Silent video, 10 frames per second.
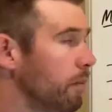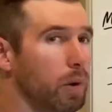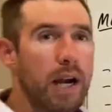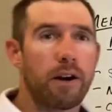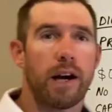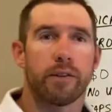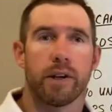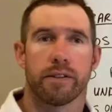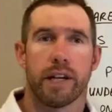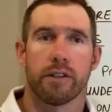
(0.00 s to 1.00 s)
Prior
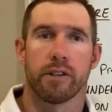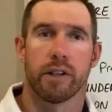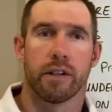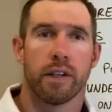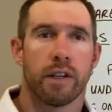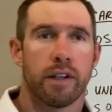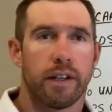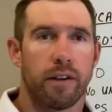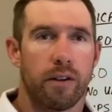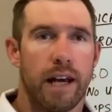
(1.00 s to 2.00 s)
authorization.
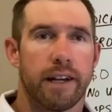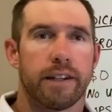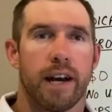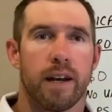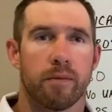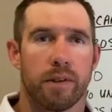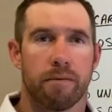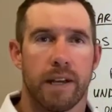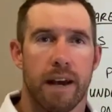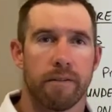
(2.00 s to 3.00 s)
A lot of times
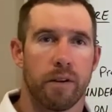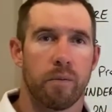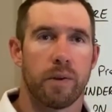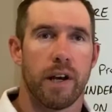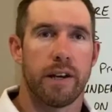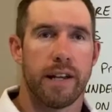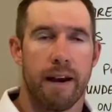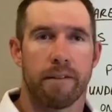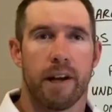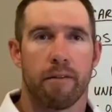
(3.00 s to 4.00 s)
if you have something done, you
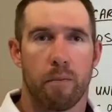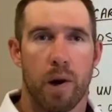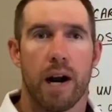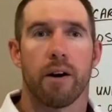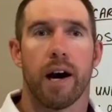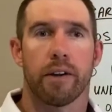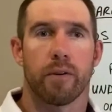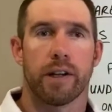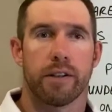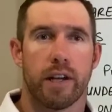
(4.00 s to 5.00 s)
have to have a prior
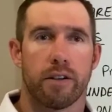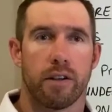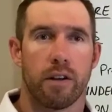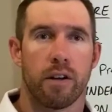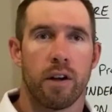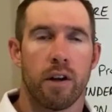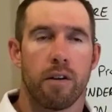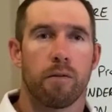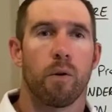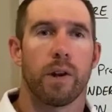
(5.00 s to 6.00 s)
authorization
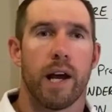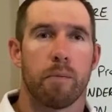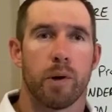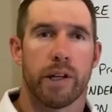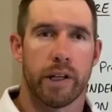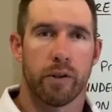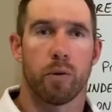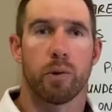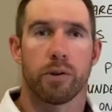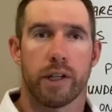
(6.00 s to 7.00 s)
for that
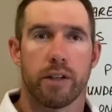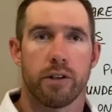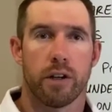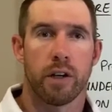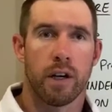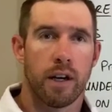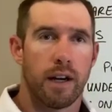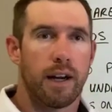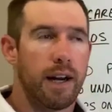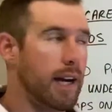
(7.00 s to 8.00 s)
particular procedure.
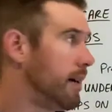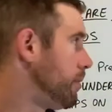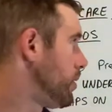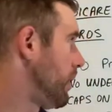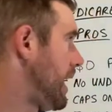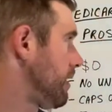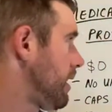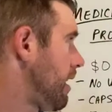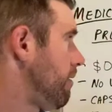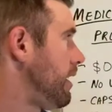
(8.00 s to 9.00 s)
So that's
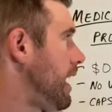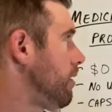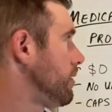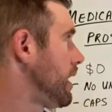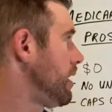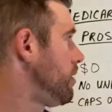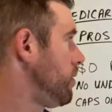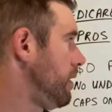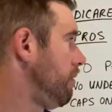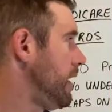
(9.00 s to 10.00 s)
kind of a downside
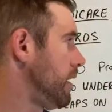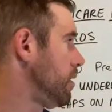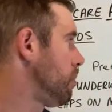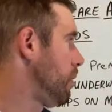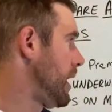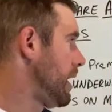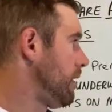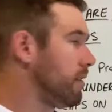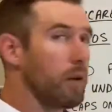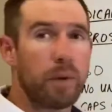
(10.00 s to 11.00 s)
to an Advantage plan
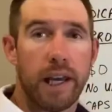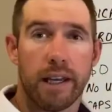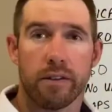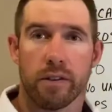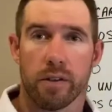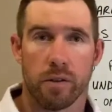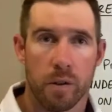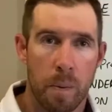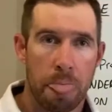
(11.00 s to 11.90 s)
in some cases.